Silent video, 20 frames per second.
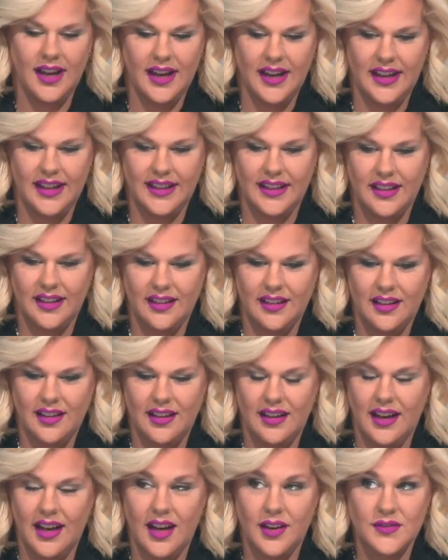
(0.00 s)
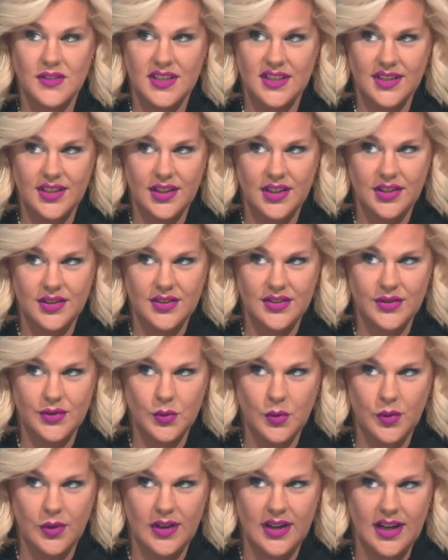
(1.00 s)
I have to tell you a
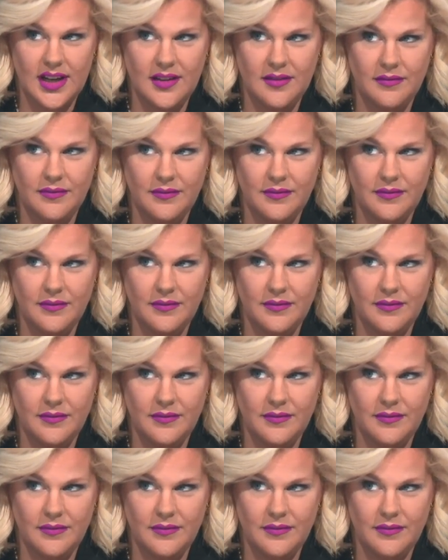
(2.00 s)
story.